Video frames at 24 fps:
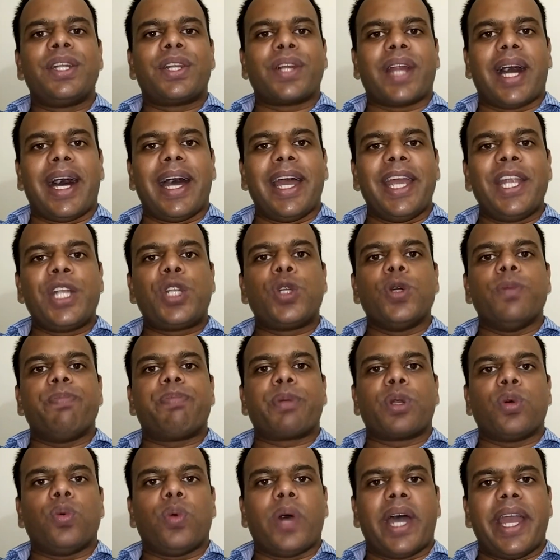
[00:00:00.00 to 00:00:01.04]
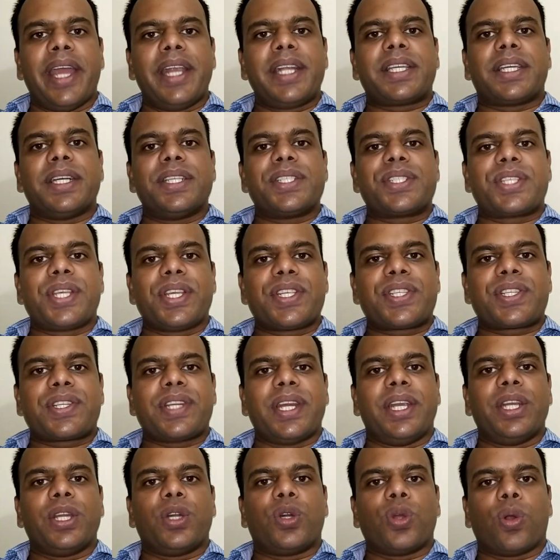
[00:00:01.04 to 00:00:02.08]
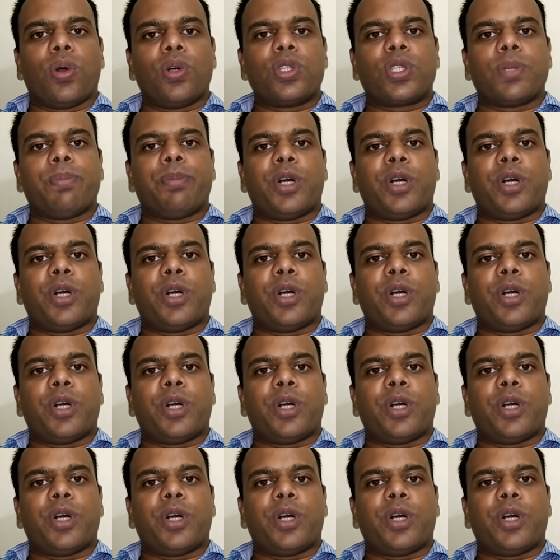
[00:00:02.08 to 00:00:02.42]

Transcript: Try to provide consistent growth